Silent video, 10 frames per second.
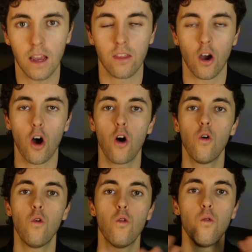and the
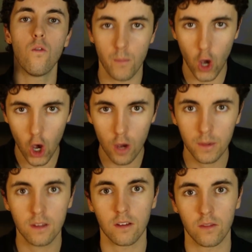whole
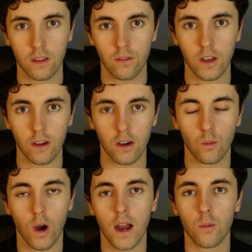purpose of this video and
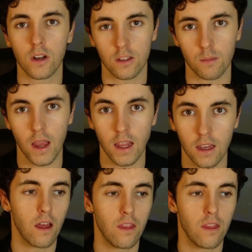why I wanted to make it,